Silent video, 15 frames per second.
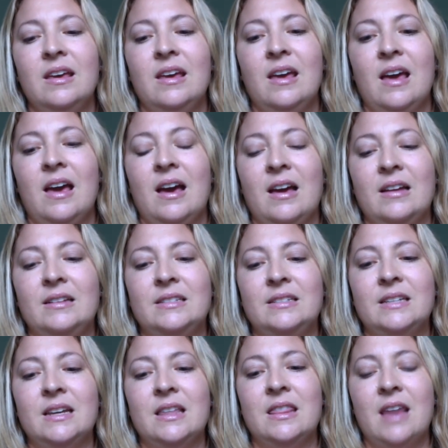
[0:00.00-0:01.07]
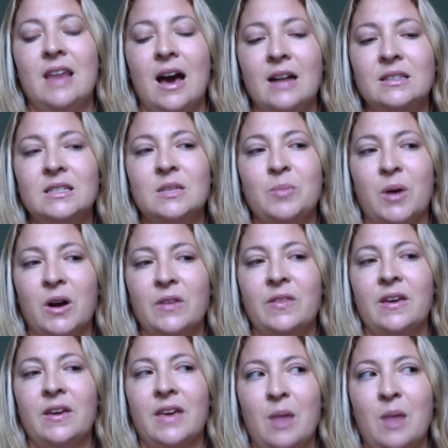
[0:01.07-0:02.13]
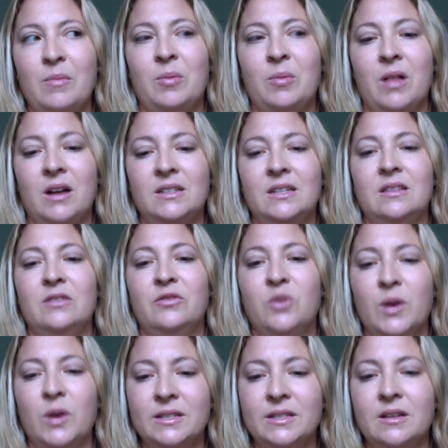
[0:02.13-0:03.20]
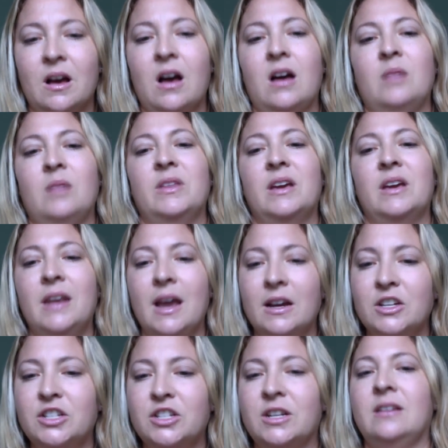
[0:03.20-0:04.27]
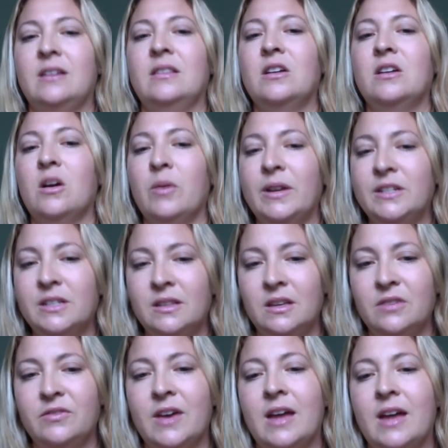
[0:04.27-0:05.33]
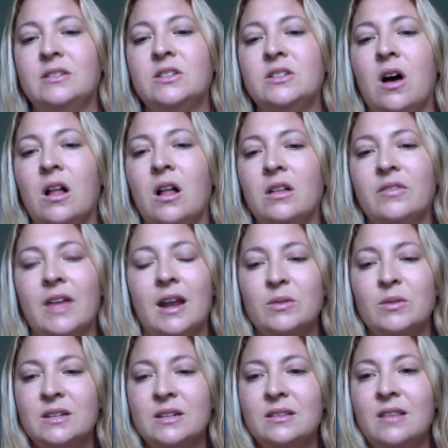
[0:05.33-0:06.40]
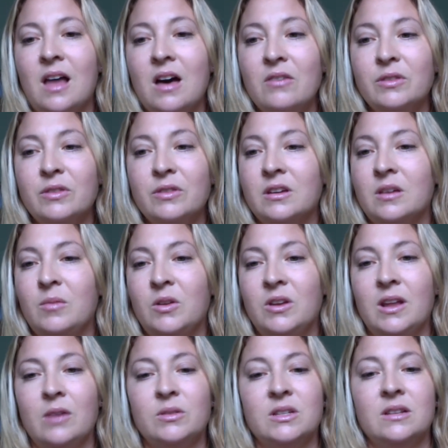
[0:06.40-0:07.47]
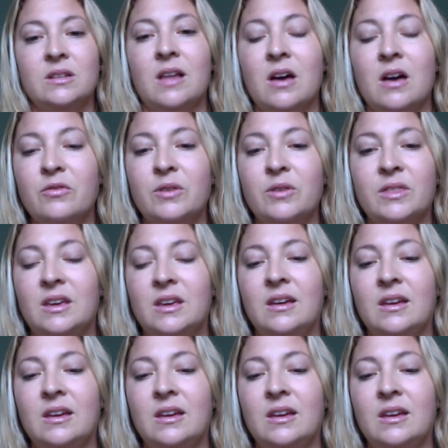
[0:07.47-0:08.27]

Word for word: And that's the part that kept me plugged in the voice com, the connection, the going to the events, all of that. I was in love with the community, I was in love with the